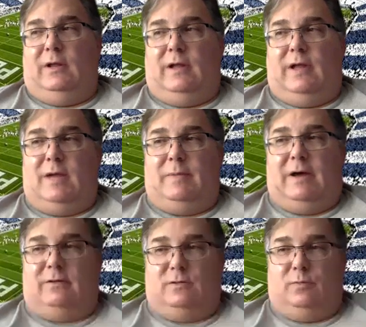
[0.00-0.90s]
like
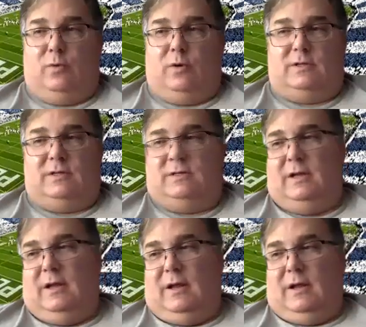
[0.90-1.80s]
about the sports because
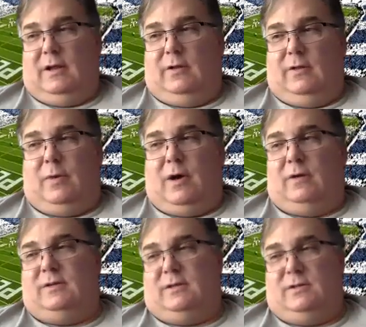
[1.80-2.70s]
you know, the
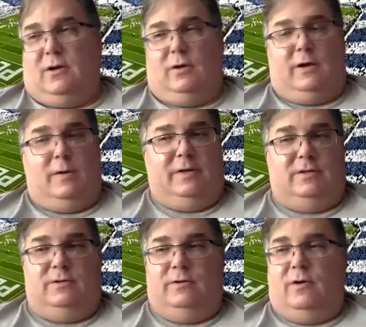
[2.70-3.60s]
politics is all going to be
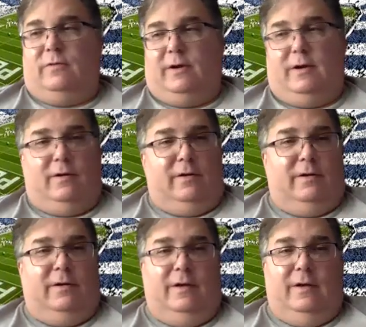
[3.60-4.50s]
soon over here,
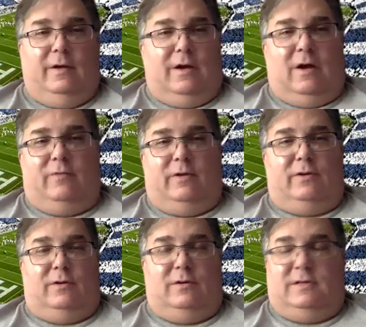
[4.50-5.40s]
however it
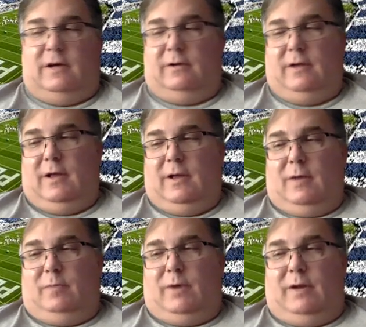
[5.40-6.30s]
turns out.
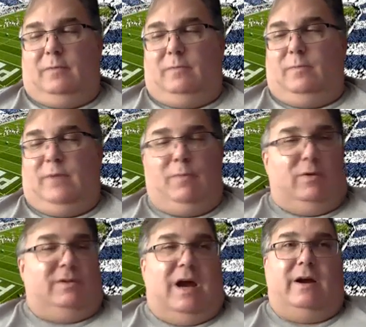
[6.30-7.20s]
But
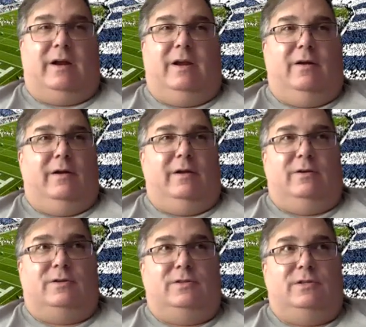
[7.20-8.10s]
people are tired of hearing,
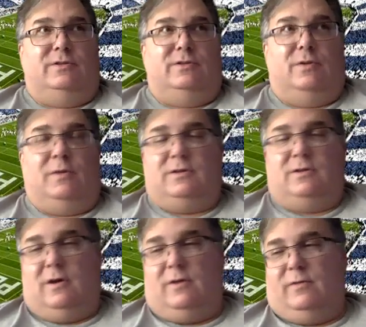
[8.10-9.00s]
there's just so much
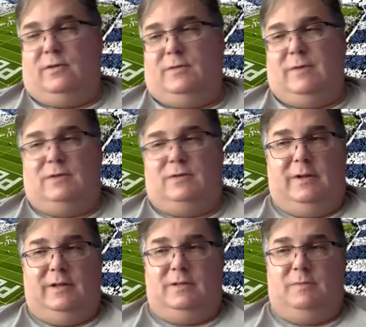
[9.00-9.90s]
controversy about so
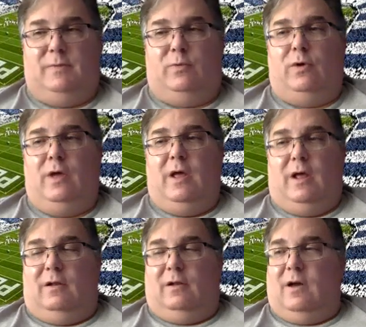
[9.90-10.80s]
many things. People
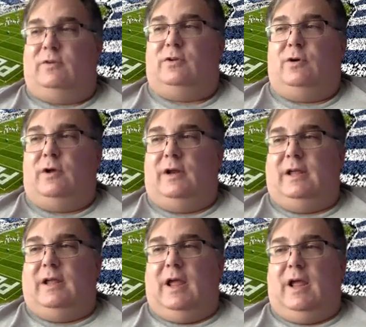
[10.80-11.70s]
love to turn on a
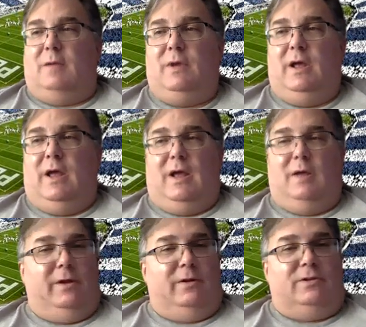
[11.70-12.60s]
game
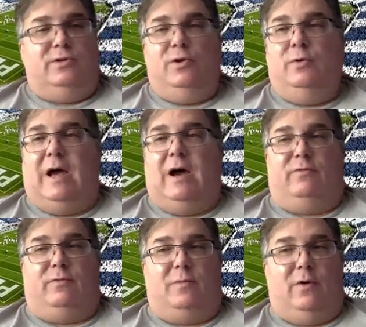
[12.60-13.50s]
and be able to tune
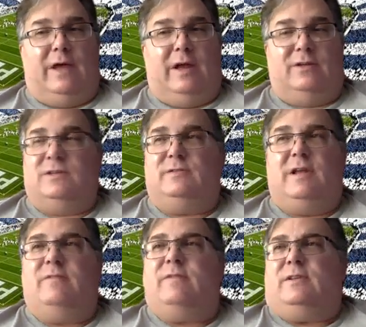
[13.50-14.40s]
out from all that just
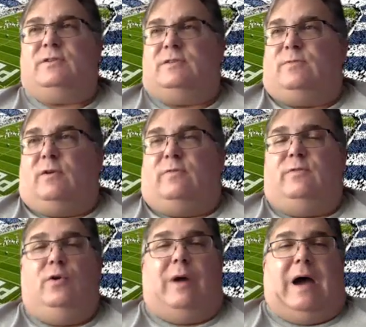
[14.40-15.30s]
if it's just for a
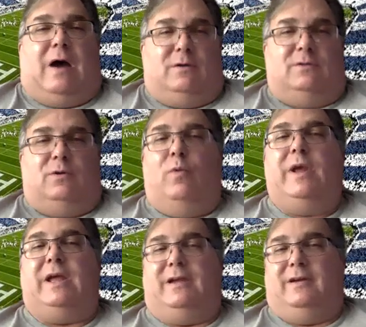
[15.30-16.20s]
few hours a
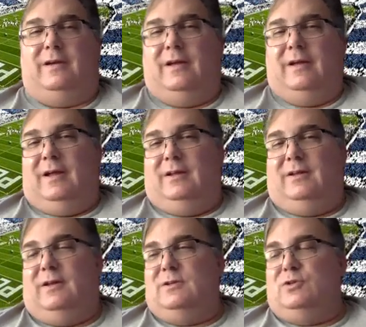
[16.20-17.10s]
week yeah.
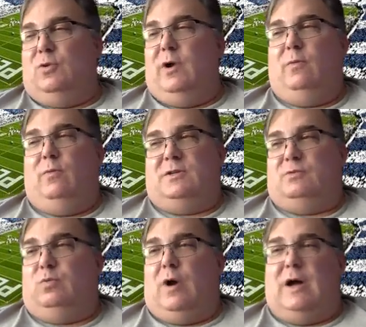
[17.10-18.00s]
enjoy
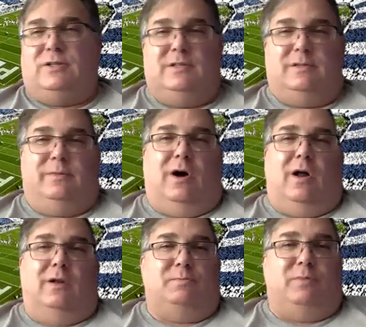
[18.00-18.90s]
just watching some
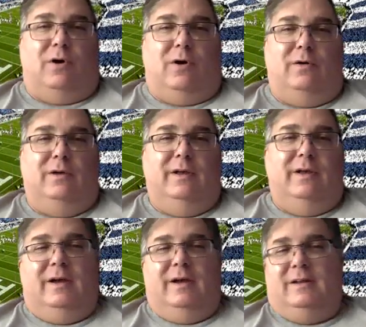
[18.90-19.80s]
college ball
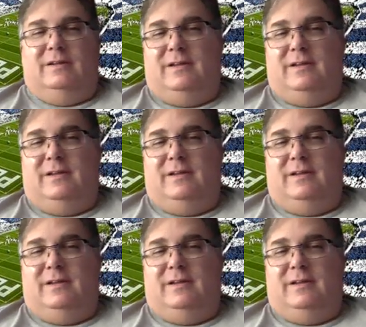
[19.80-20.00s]
and a yeah.